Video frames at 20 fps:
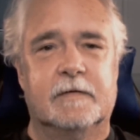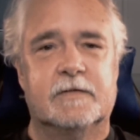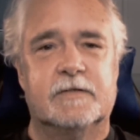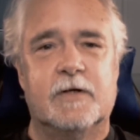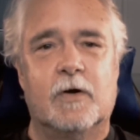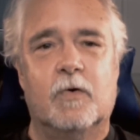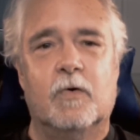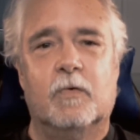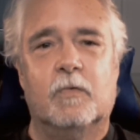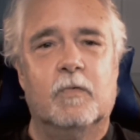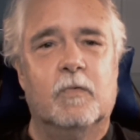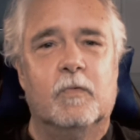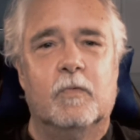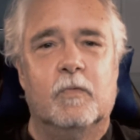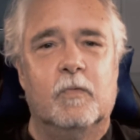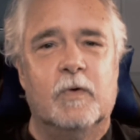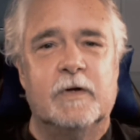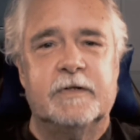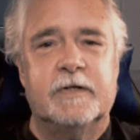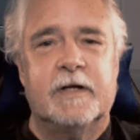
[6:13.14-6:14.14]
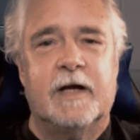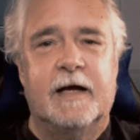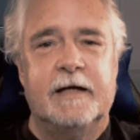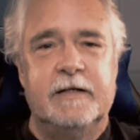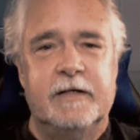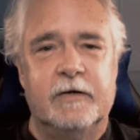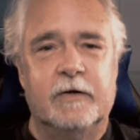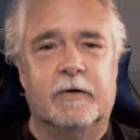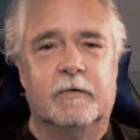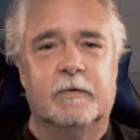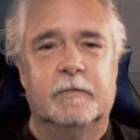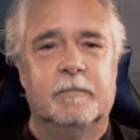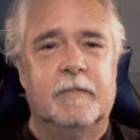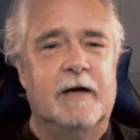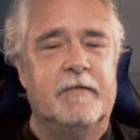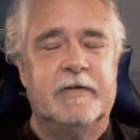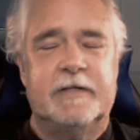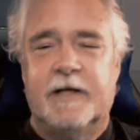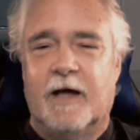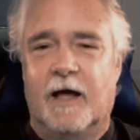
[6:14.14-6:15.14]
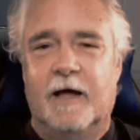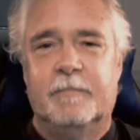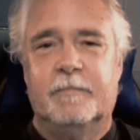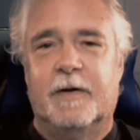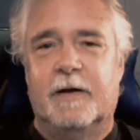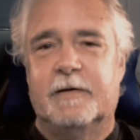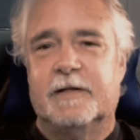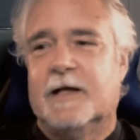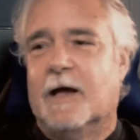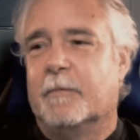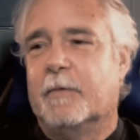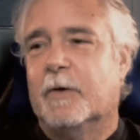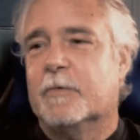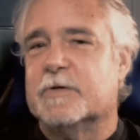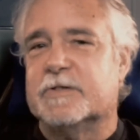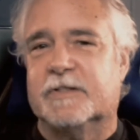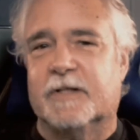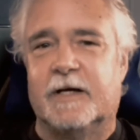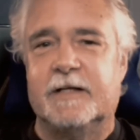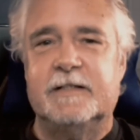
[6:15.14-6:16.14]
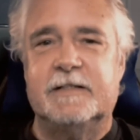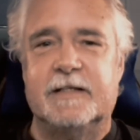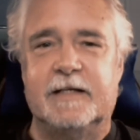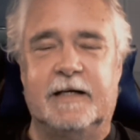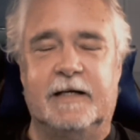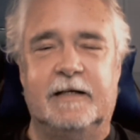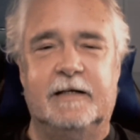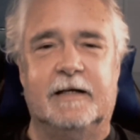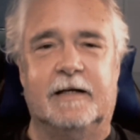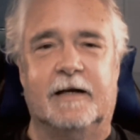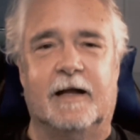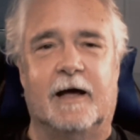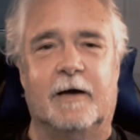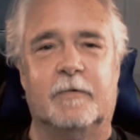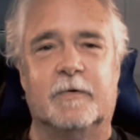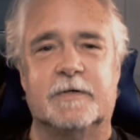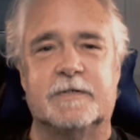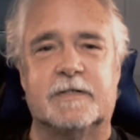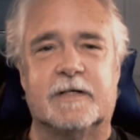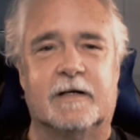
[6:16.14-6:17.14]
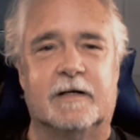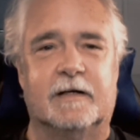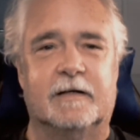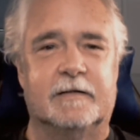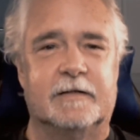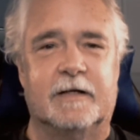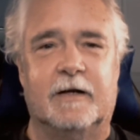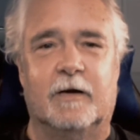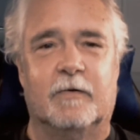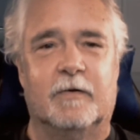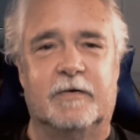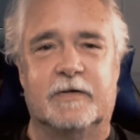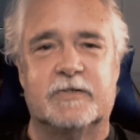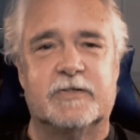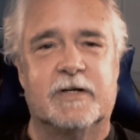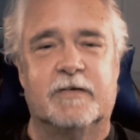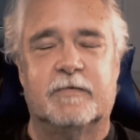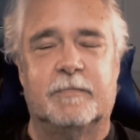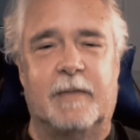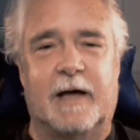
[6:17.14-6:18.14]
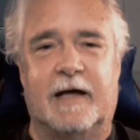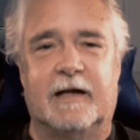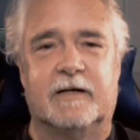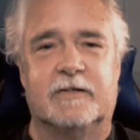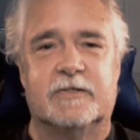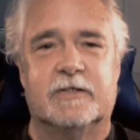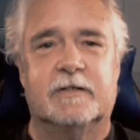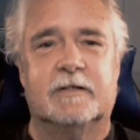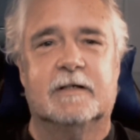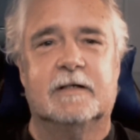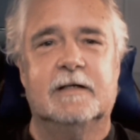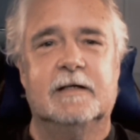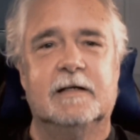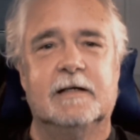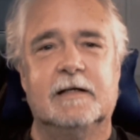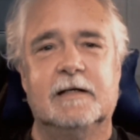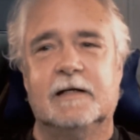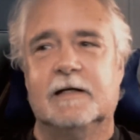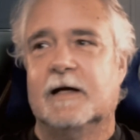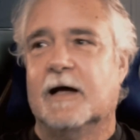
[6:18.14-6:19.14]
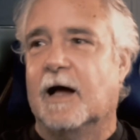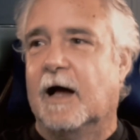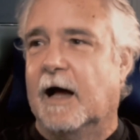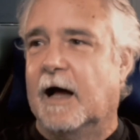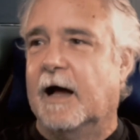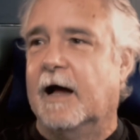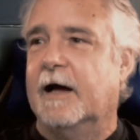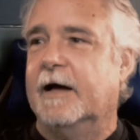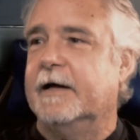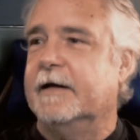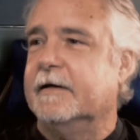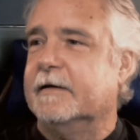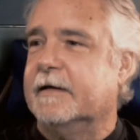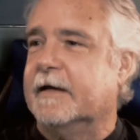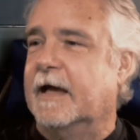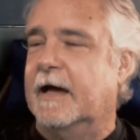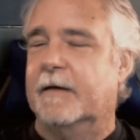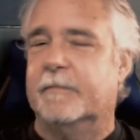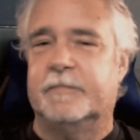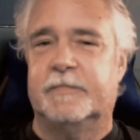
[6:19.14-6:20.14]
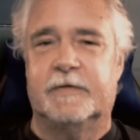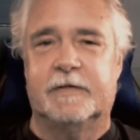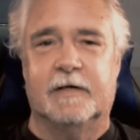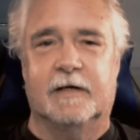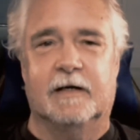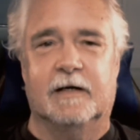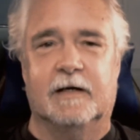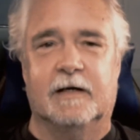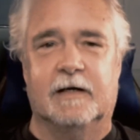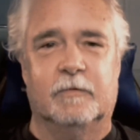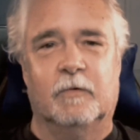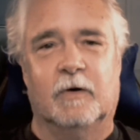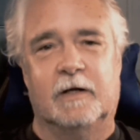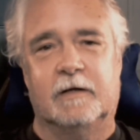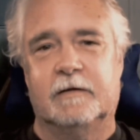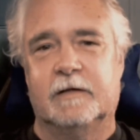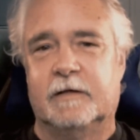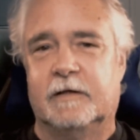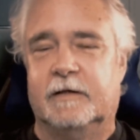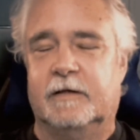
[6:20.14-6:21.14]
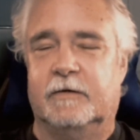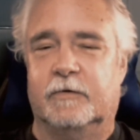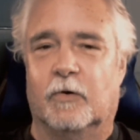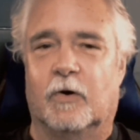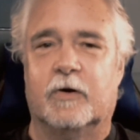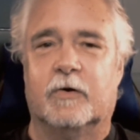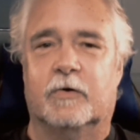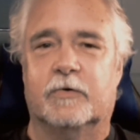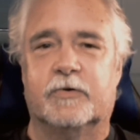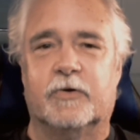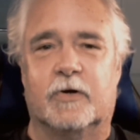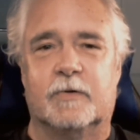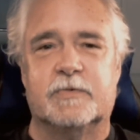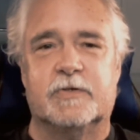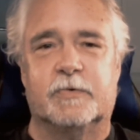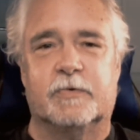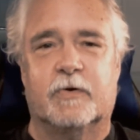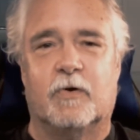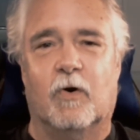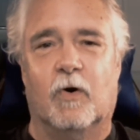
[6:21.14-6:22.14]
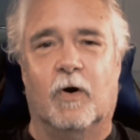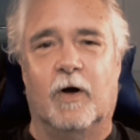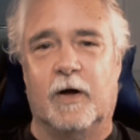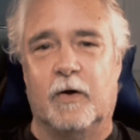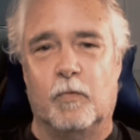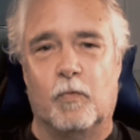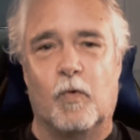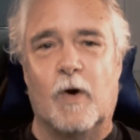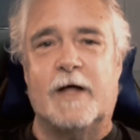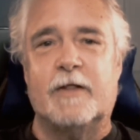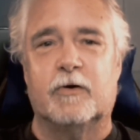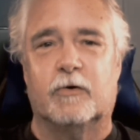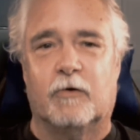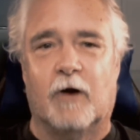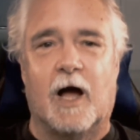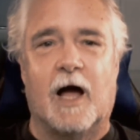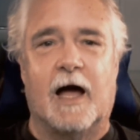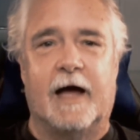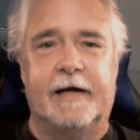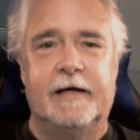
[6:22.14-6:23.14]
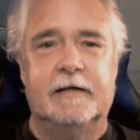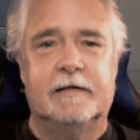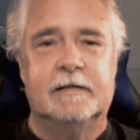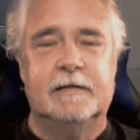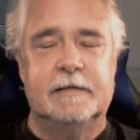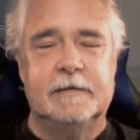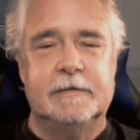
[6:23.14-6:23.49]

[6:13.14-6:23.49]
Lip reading: So what did I do? By the time I was 19 and I was a shift manager, I kept what in nautical terms you would call a weather eye